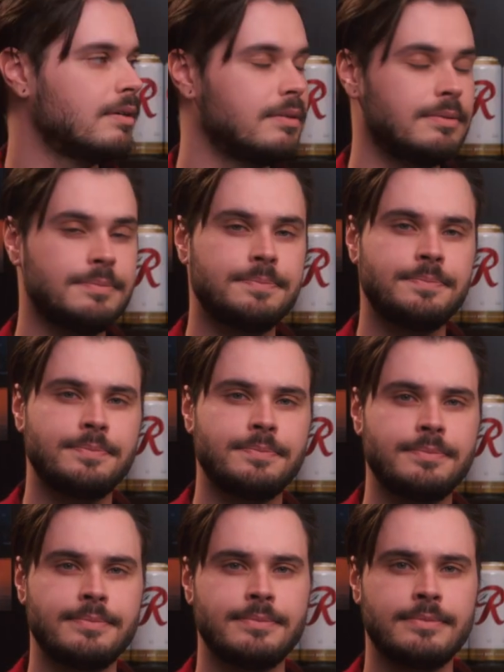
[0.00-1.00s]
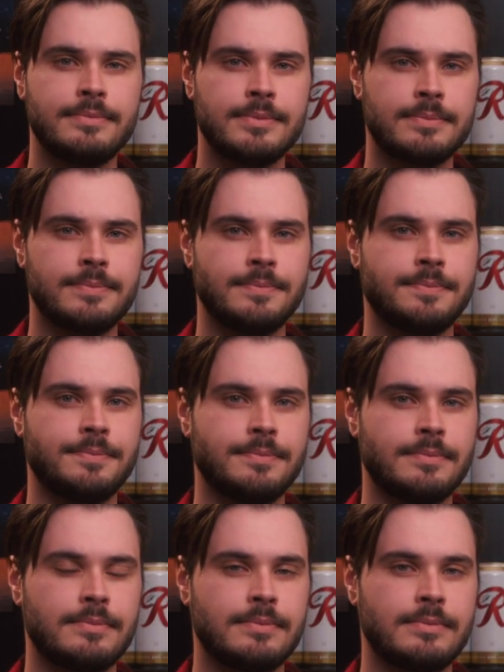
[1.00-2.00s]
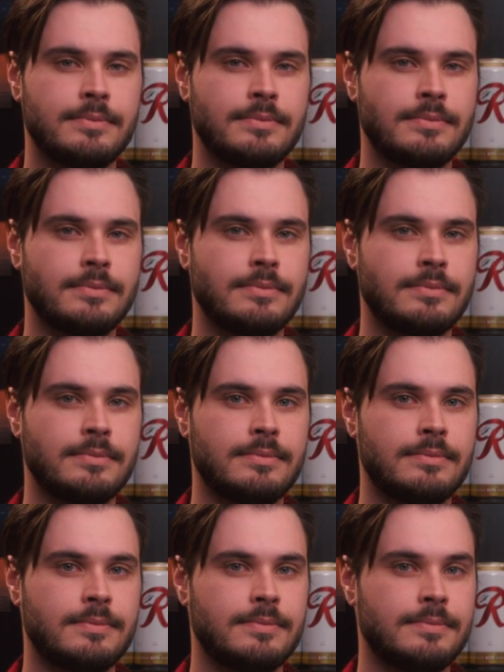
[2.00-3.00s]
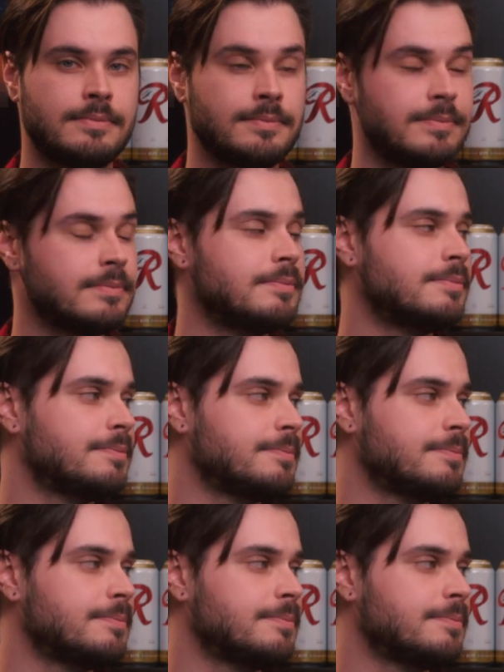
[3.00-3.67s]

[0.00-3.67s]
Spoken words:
[no speech]